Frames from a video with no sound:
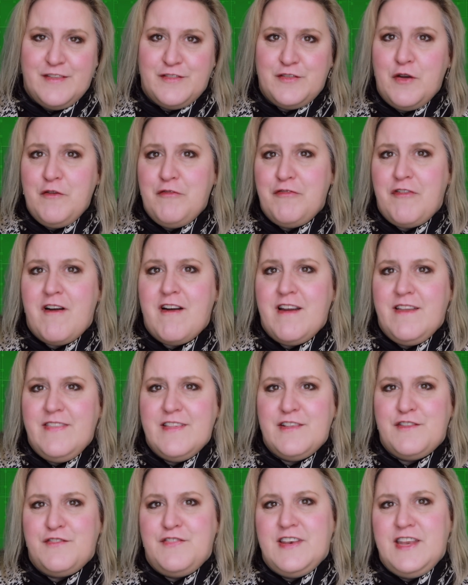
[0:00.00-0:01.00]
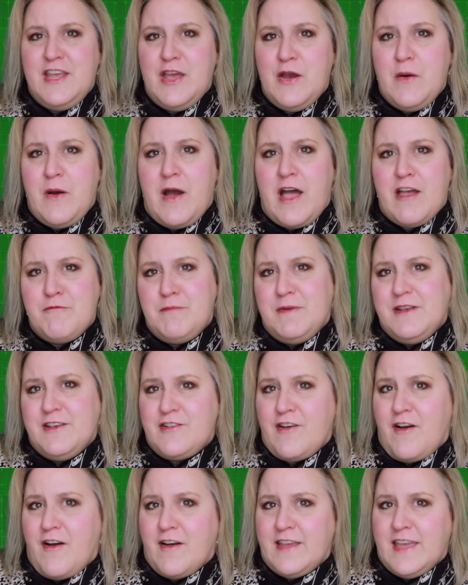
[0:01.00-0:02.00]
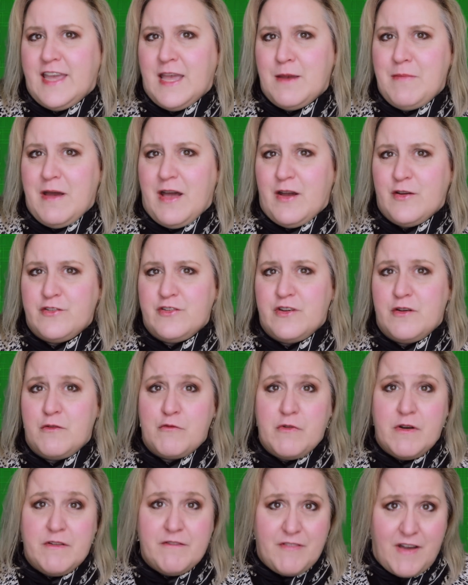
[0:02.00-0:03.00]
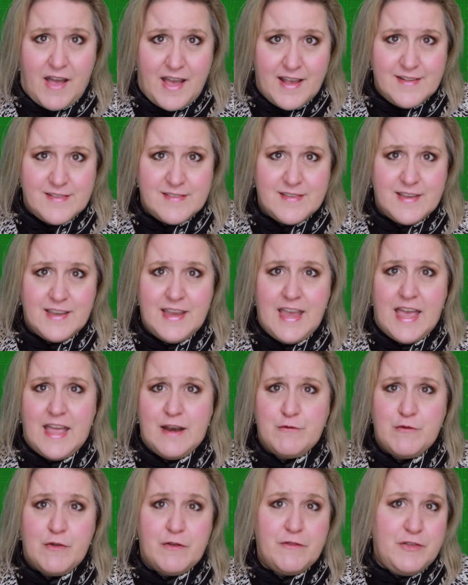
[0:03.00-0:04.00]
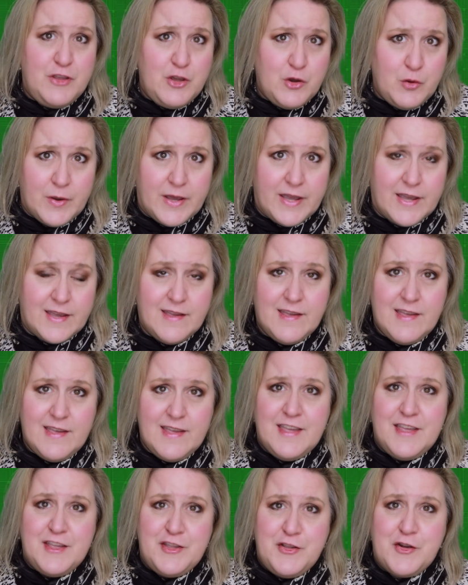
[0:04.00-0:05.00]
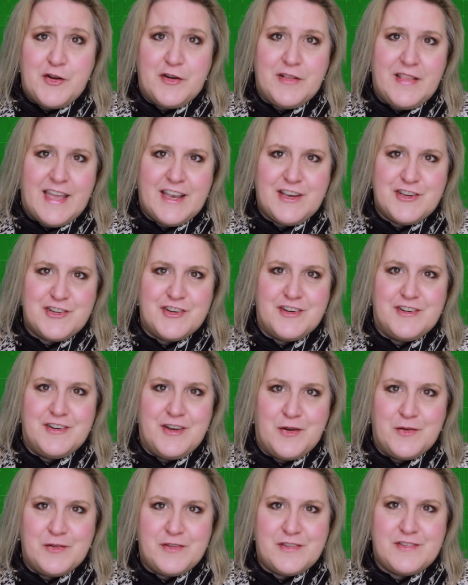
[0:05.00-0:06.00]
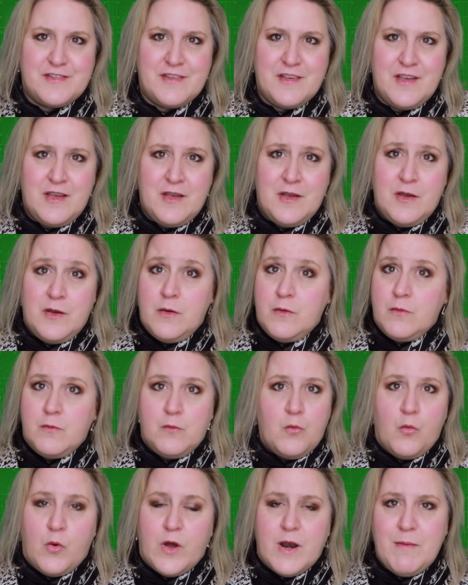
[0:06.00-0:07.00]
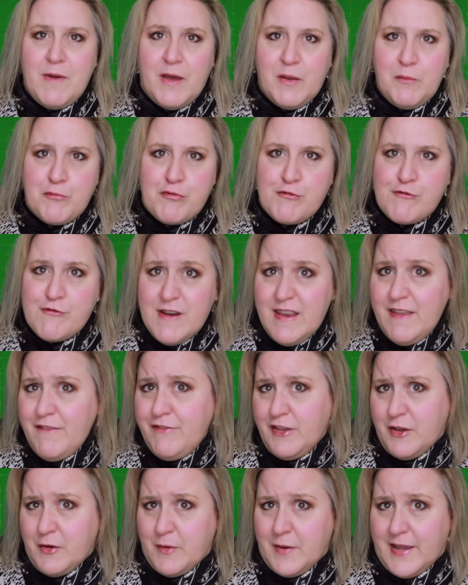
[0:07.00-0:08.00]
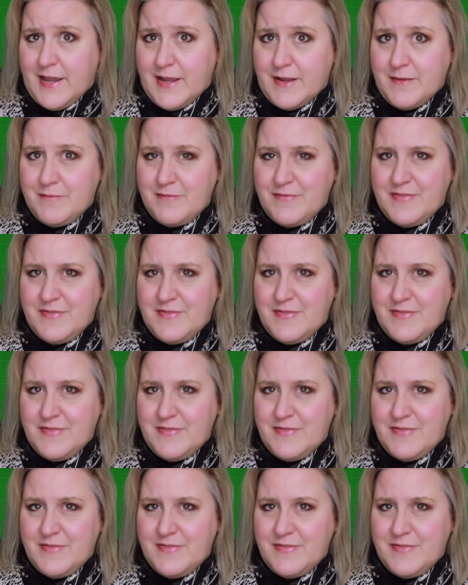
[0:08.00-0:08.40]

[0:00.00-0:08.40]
So far in this video, I've been talking about revising and reviewing your lecture notes. What about previewing?